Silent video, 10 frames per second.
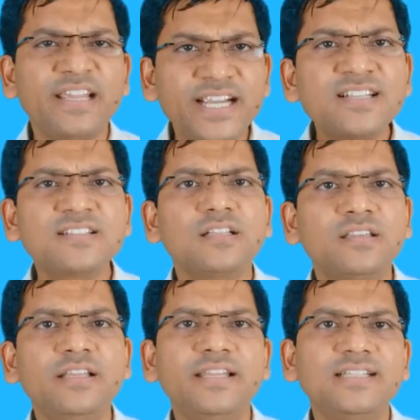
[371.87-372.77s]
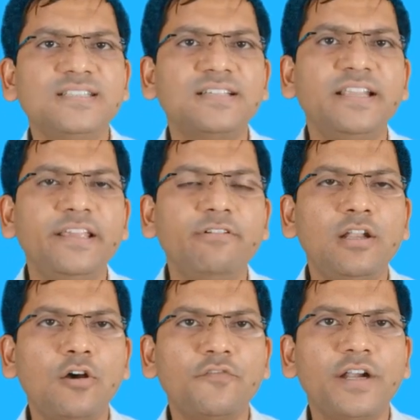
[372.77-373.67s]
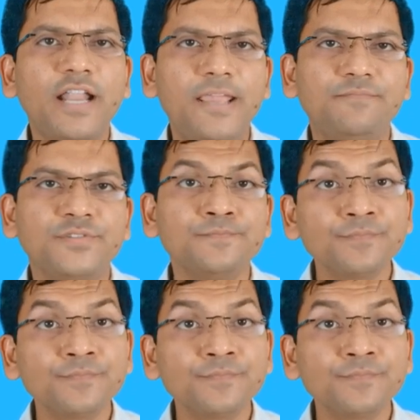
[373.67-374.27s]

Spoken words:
It's the necessary evil of our times.